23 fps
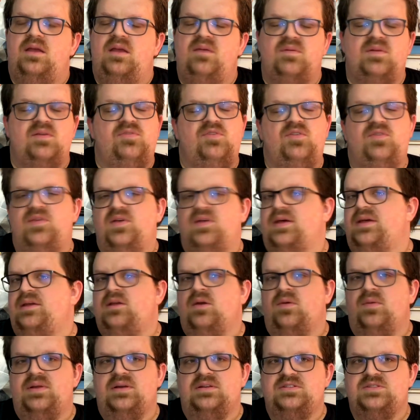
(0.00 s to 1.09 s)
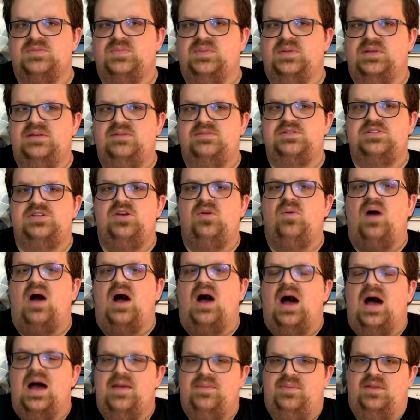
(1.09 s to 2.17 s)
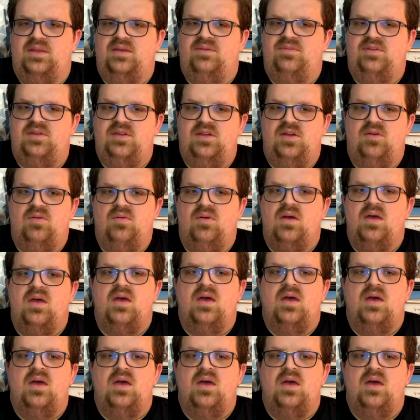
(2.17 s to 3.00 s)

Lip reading: Even if you feel like no one else believes in you, I believe in you,